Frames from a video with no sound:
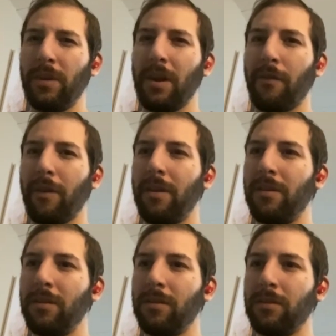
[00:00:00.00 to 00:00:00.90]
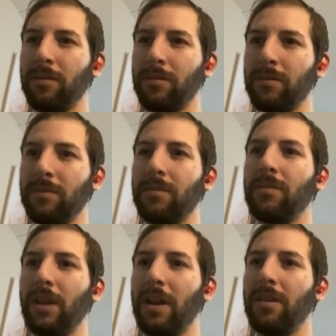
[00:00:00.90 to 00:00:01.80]
bit different. I think
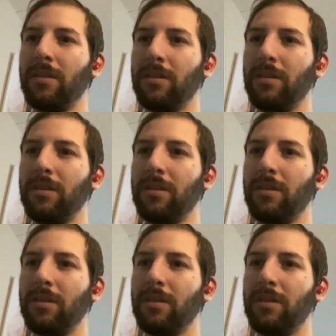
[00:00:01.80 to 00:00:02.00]
yeah. after